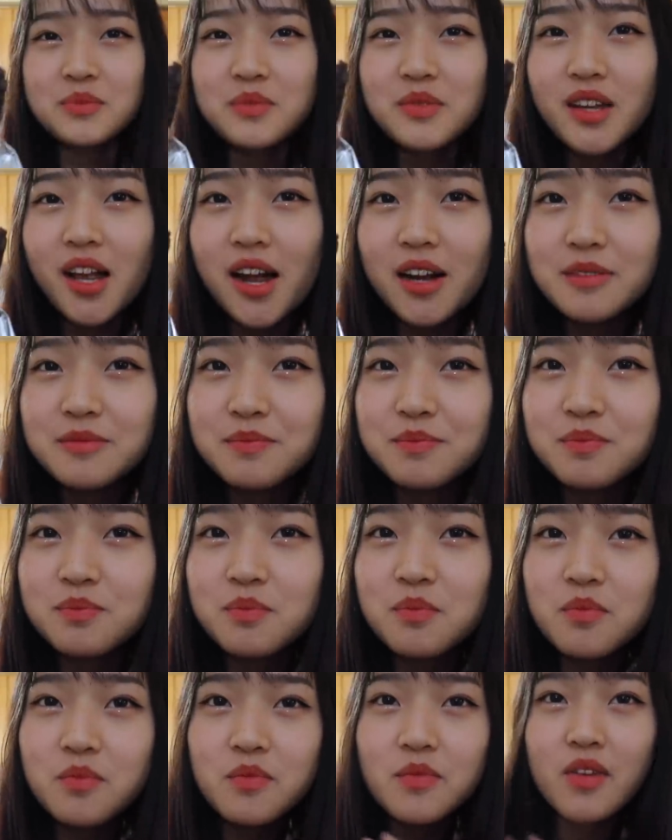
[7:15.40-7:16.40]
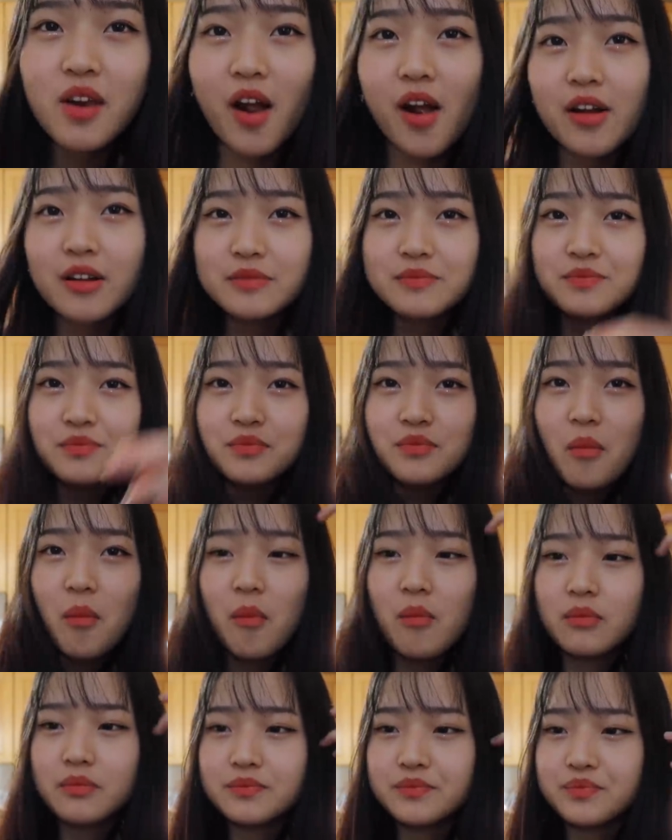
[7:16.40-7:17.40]
I yawned five times, I'm crying
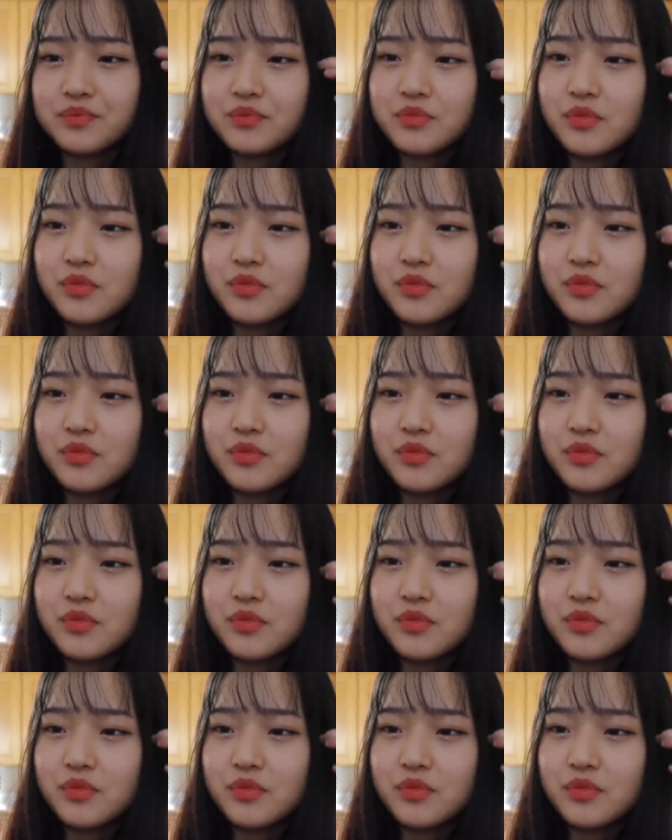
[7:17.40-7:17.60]
now.